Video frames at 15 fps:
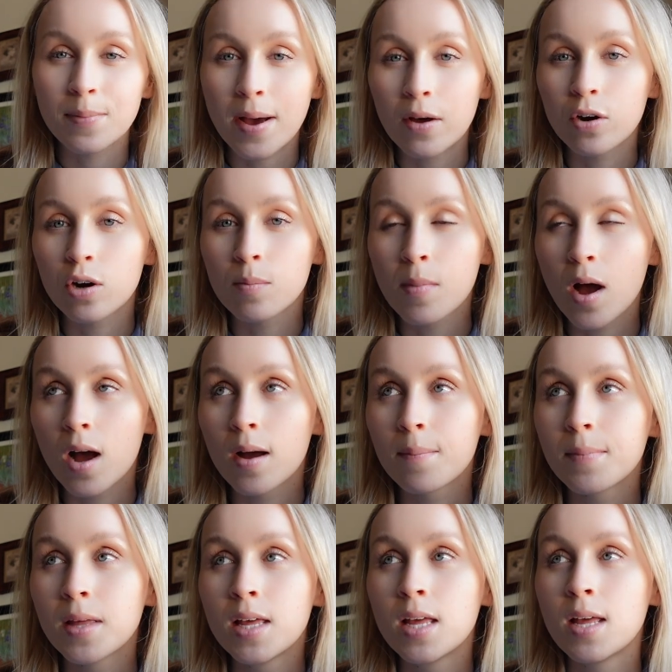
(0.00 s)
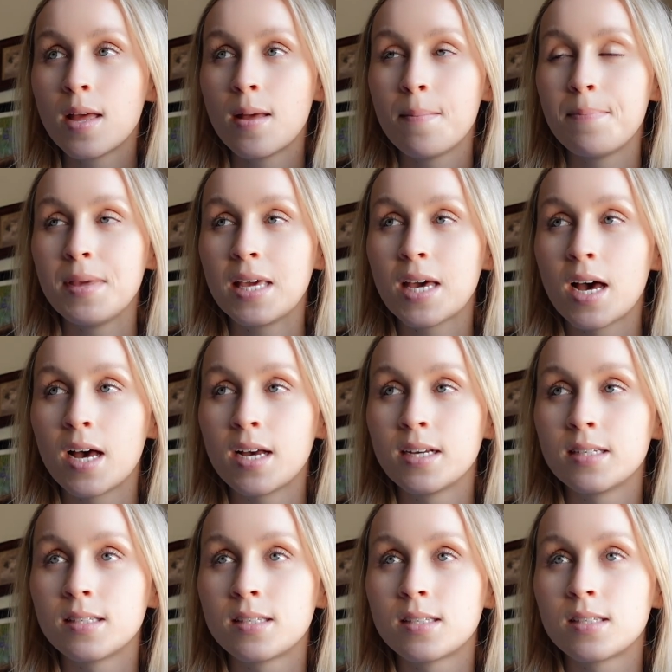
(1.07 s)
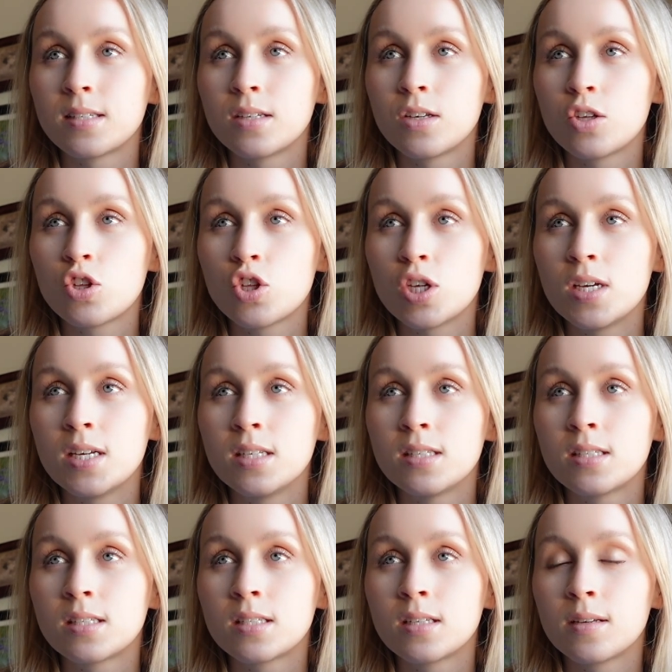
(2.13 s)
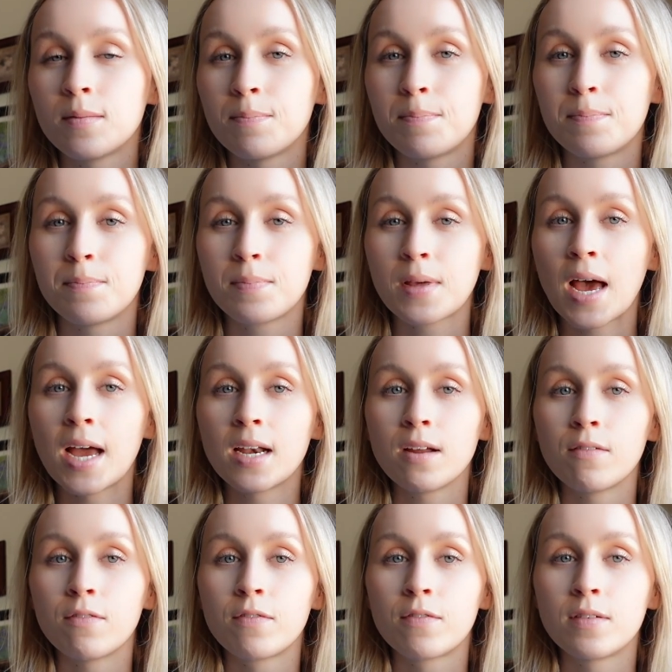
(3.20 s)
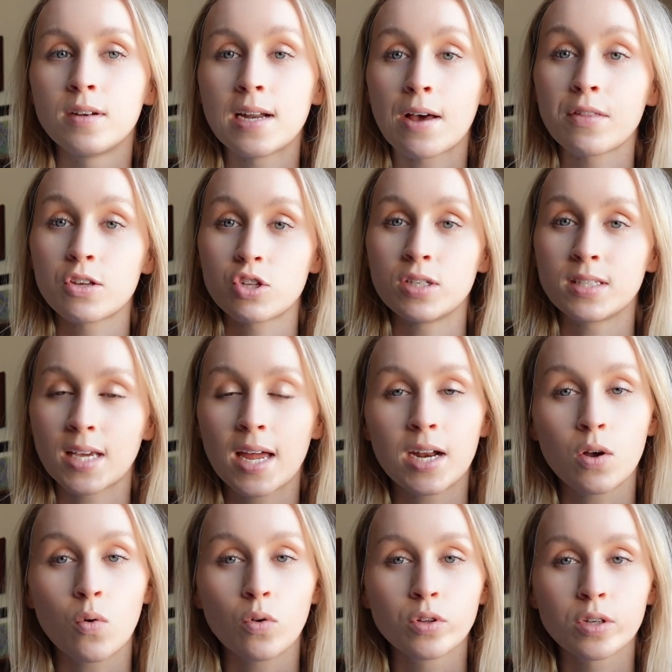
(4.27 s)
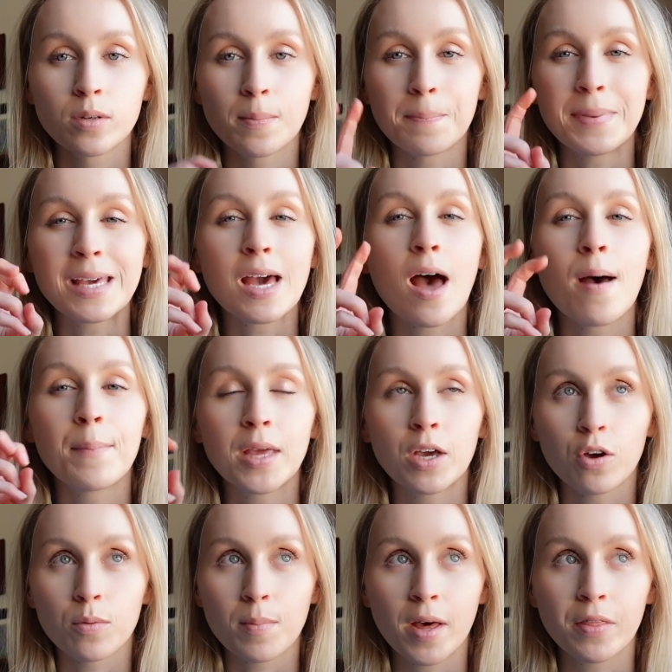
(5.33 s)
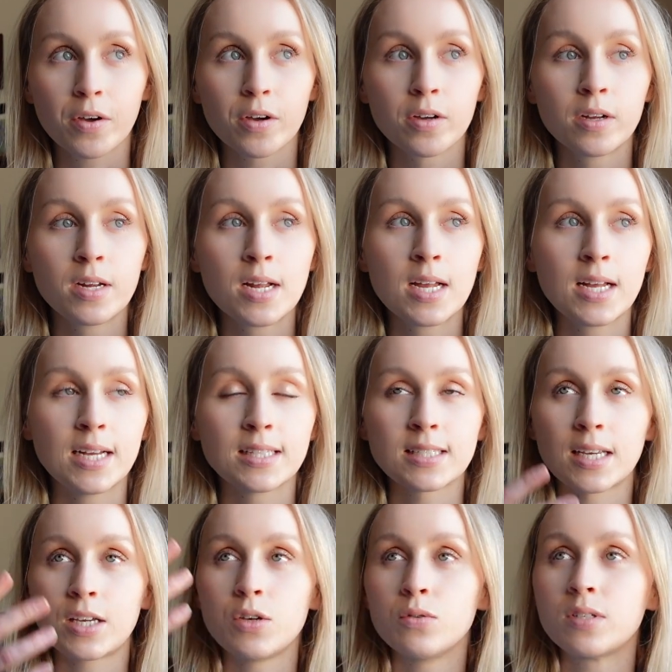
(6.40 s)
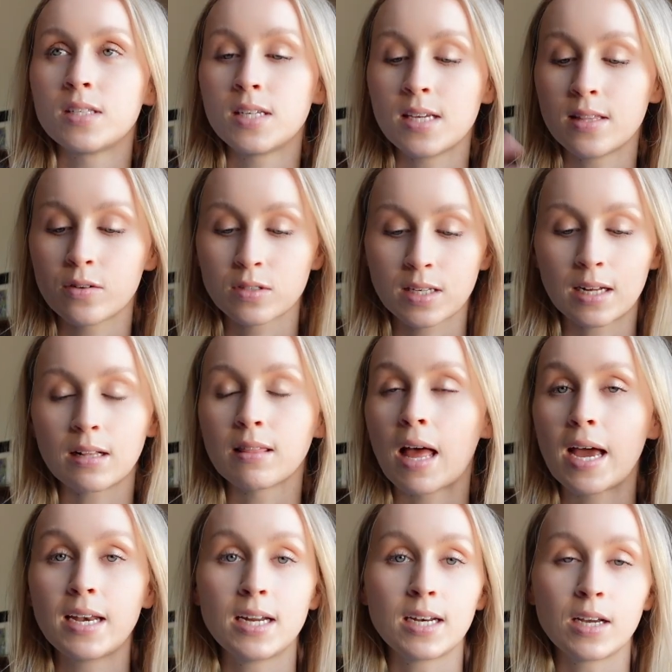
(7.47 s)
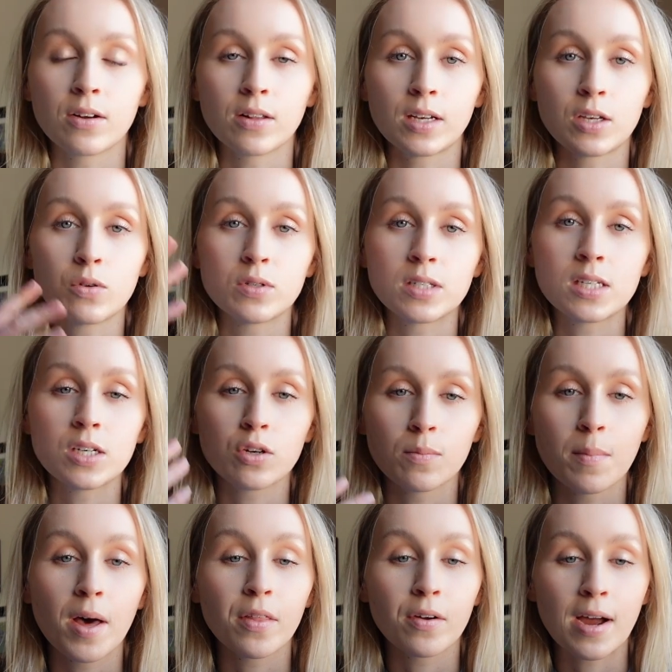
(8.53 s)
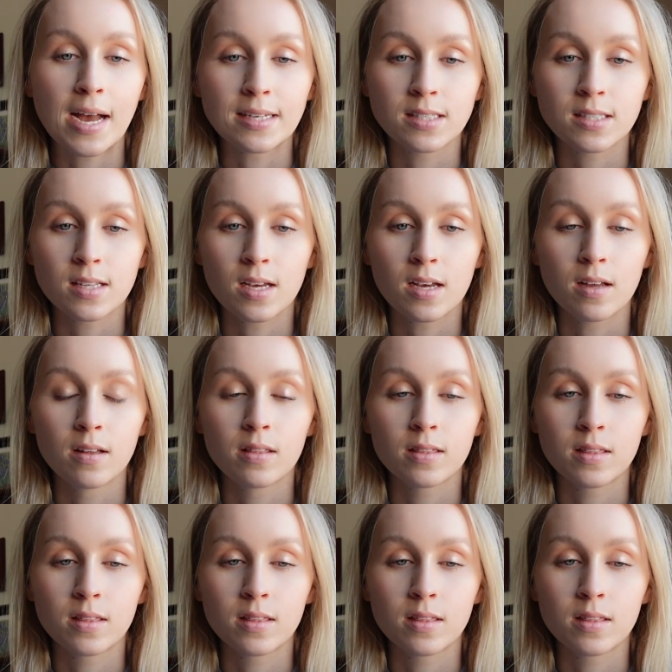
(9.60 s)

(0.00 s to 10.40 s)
about her mom because she's kind of, now that she's getting older, becoming her mother. It's like you see, there's like a line in here, like you see your mother as the